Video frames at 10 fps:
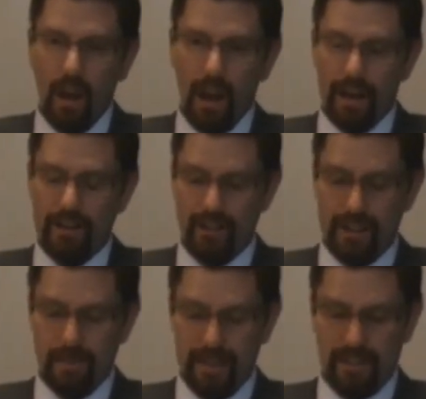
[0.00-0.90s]
So
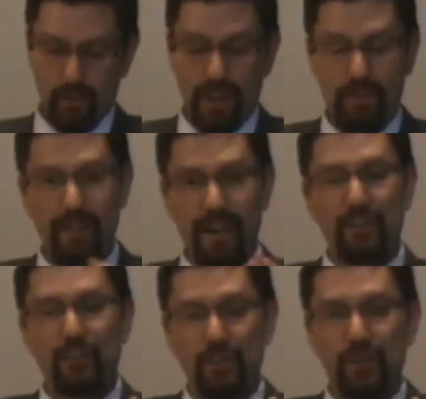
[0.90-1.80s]
that's basically what MFAT
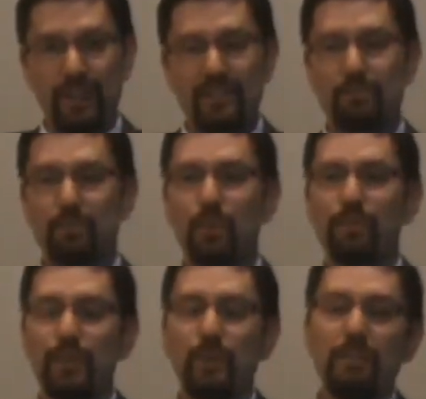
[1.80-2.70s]
can do. That's the
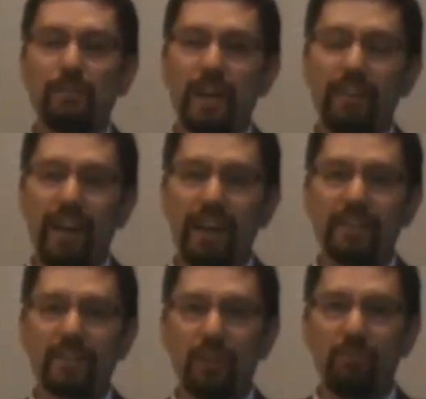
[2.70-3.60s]
broad view MFAT
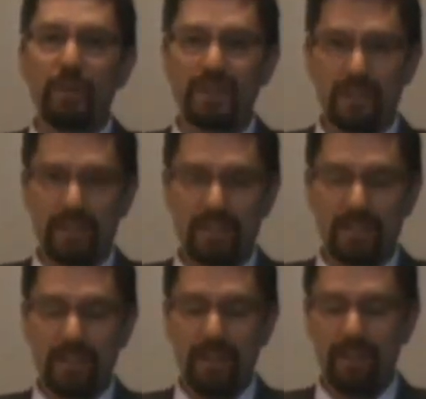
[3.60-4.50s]
has on
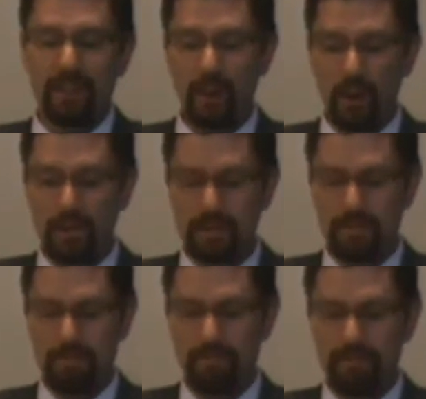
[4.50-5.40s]
business in the
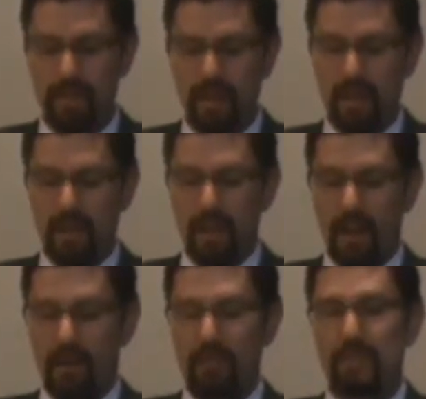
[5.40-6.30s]
Gulf.
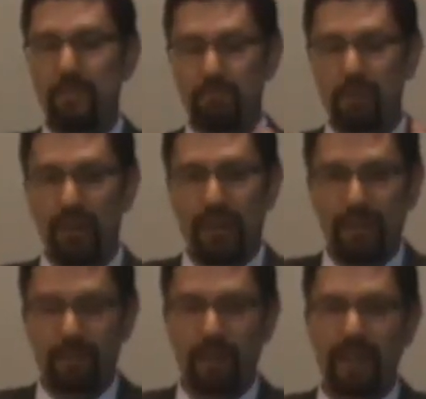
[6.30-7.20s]
It's a big
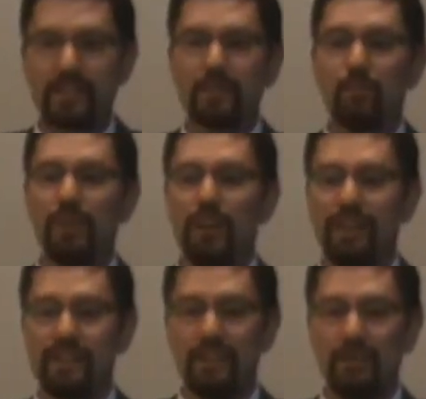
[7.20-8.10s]
priority for us. We'd
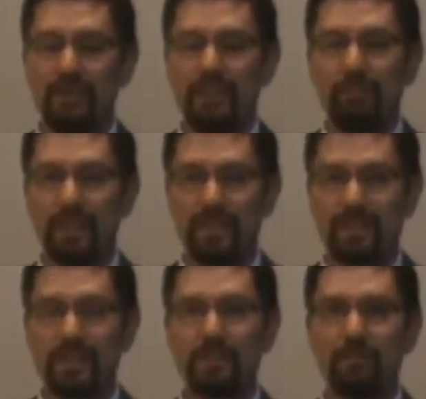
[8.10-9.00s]
like to see New Zealand
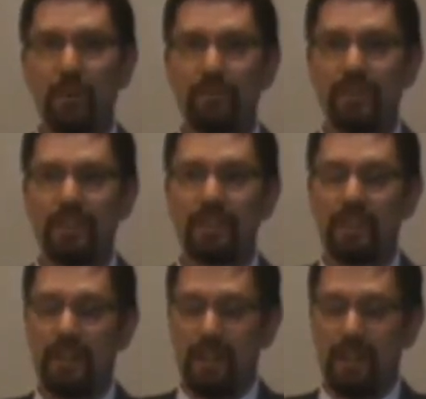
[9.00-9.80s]
businesses involved in it.